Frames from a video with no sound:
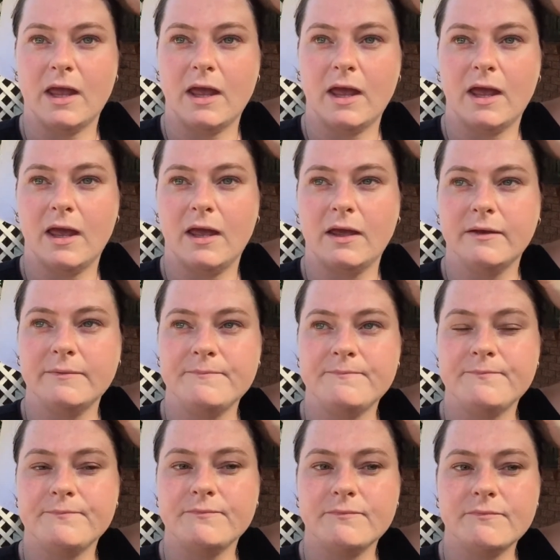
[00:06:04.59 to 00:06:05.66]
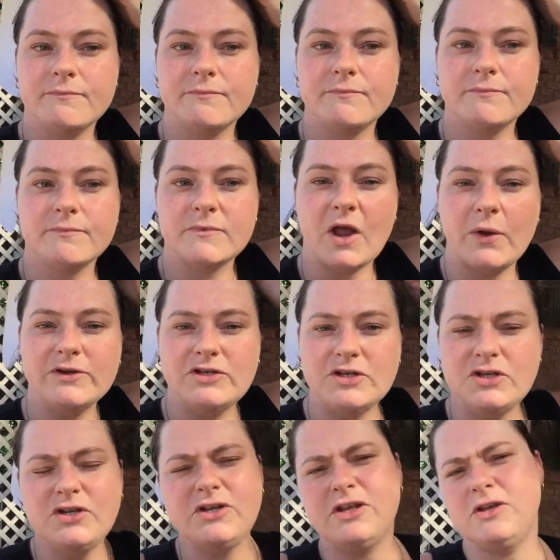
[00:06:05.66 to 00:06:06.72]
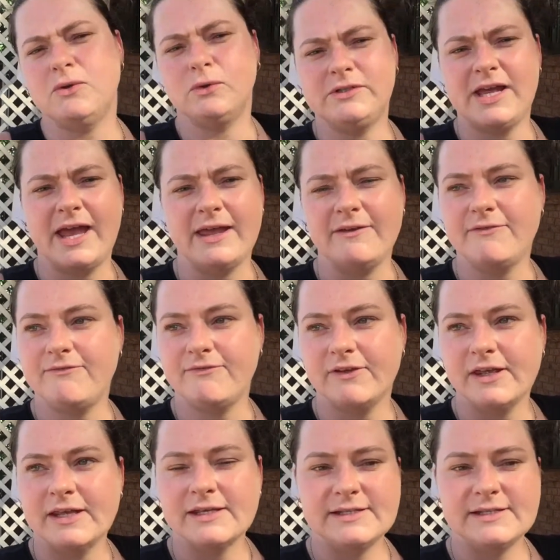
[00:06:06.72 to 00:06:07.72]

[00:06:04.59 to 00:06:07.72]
going to uni or TAFE